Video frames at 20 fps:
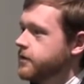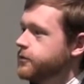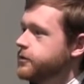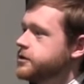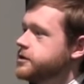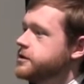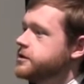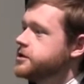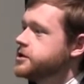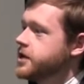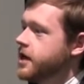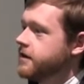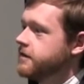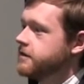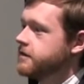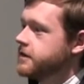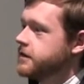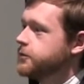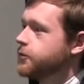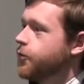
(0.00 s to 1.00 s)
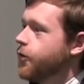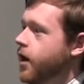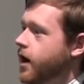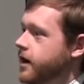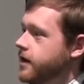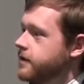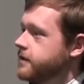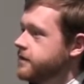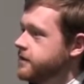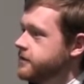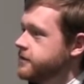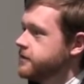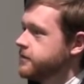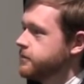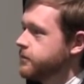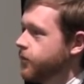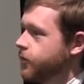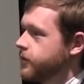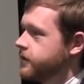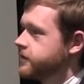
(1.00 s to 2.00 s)
which is generally why these
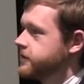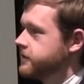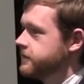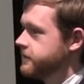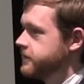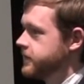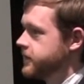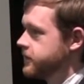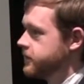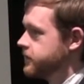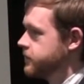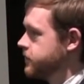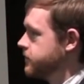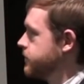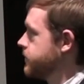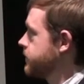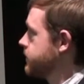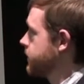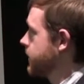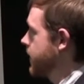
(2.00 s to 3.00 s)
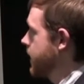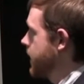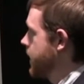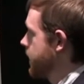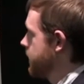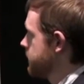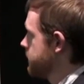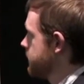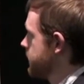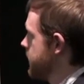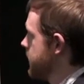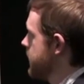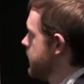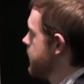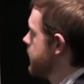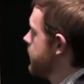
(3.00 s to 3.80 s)
are more severe tumors to have.